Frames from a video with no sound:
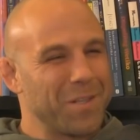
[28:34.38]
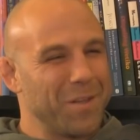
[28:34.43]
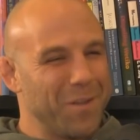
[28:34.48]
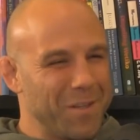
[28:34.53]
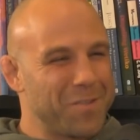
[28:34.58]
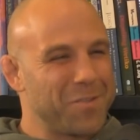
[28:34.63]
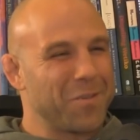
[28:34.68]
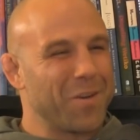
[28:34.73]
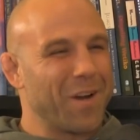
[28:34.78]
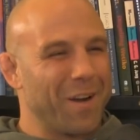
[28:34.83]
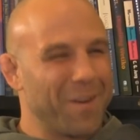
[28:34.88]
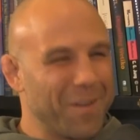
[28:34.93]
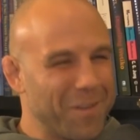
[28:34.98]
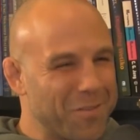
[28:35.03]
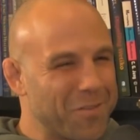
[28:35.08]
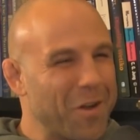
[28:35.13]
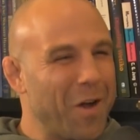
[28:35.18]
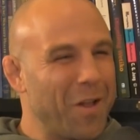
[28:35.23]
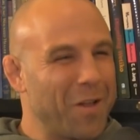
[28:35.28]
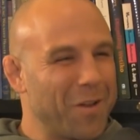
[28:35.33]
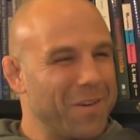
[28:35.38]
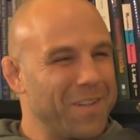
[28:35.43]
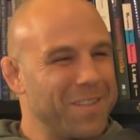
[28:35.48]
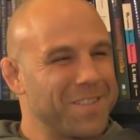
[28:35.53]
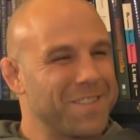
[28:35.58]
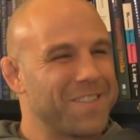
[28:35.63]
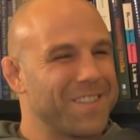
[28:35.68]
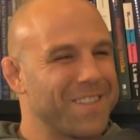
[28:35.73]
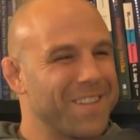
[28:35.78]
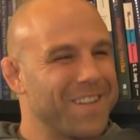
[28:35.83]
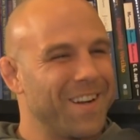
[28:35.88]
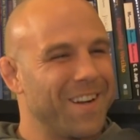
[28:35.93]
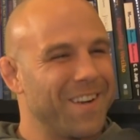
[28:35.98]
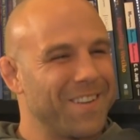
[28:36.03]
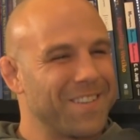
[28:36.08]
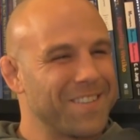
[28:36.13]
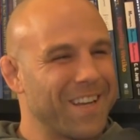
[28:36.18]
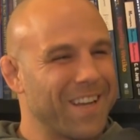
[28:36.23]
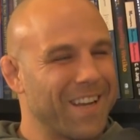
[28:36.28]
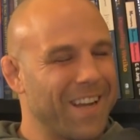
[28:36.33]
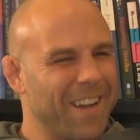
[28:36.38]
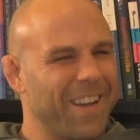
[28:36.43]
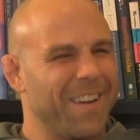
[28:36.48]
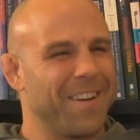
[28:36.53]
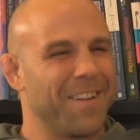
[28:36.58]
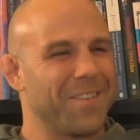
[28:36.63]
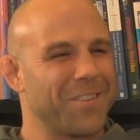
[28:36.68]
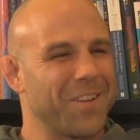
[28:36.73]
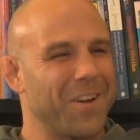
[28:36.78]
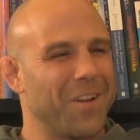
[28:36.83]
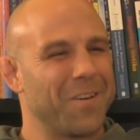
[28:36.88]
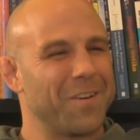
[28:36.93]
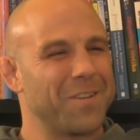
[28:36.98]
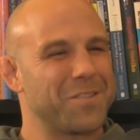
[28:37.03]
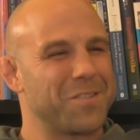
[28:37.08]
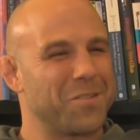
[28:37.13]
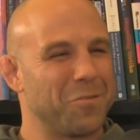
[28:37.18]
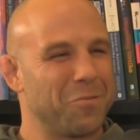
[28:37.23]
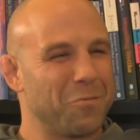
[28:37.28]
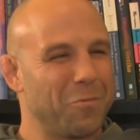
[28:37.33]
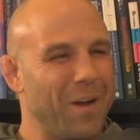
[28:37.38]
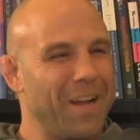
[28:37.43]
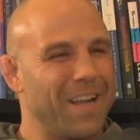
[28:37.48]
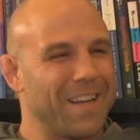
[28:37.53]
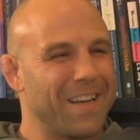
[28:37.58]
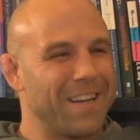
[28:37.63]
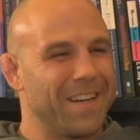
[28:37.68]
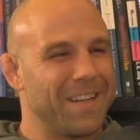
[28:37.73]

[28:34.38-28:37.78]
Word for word: serious. You got an intolerance," and I was like, "I got an intolerance to what?"